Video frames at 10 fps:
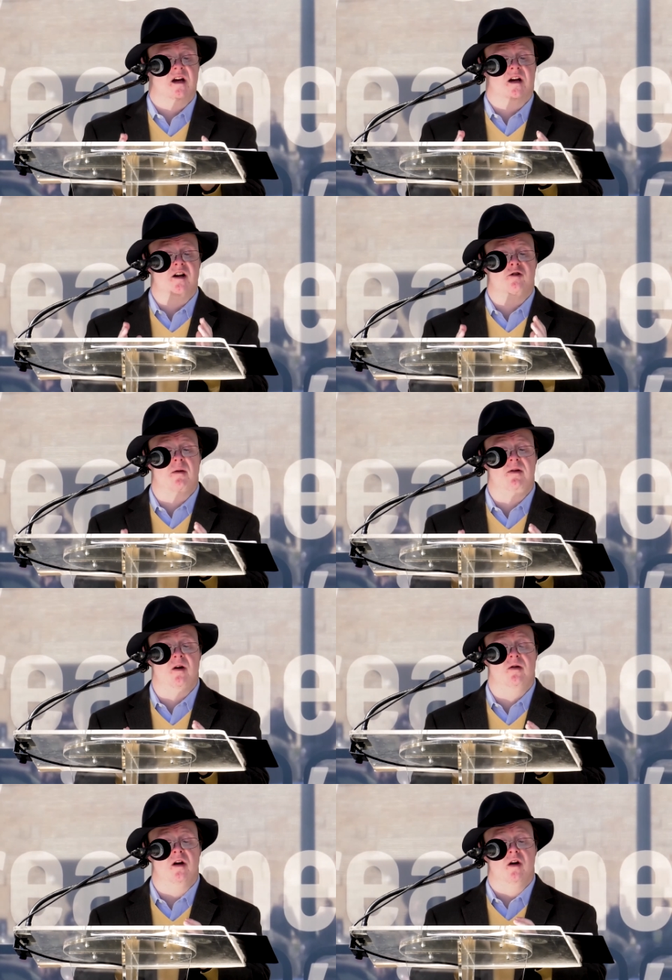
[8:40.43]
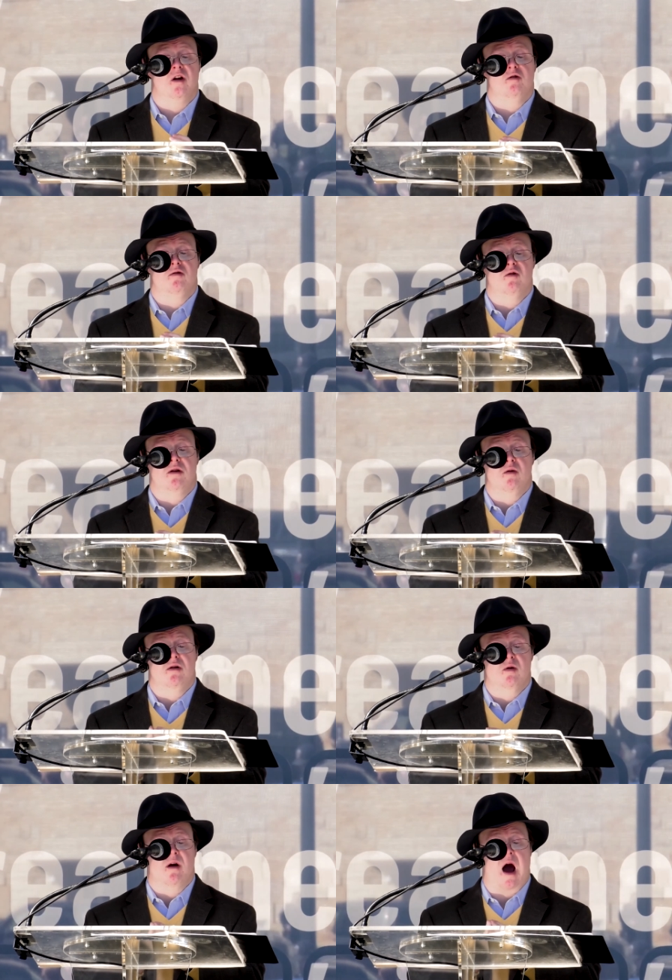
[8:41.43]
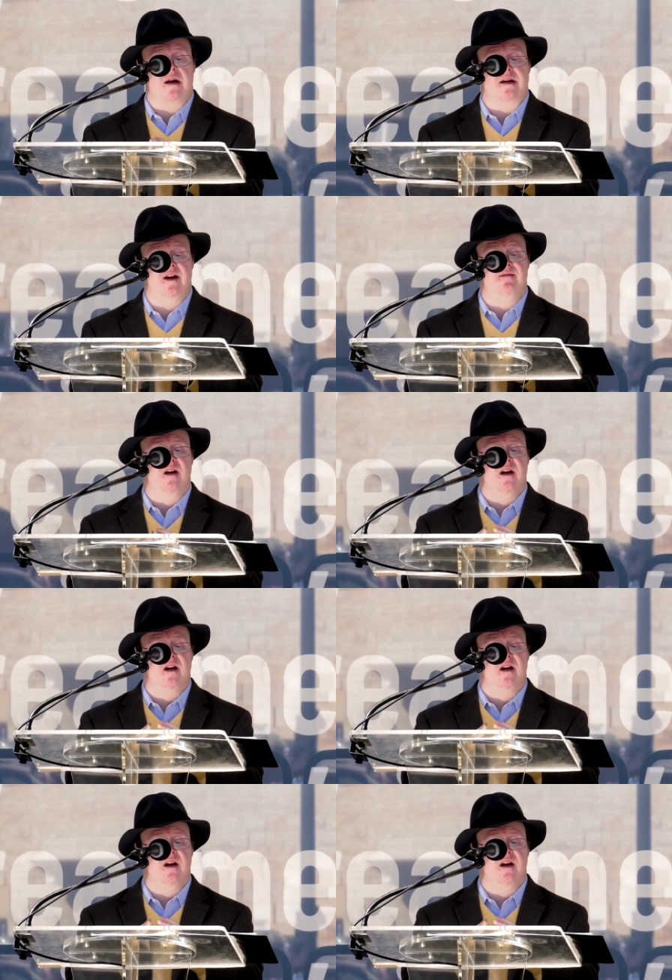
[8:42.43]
contribute to, to, to, to cognitive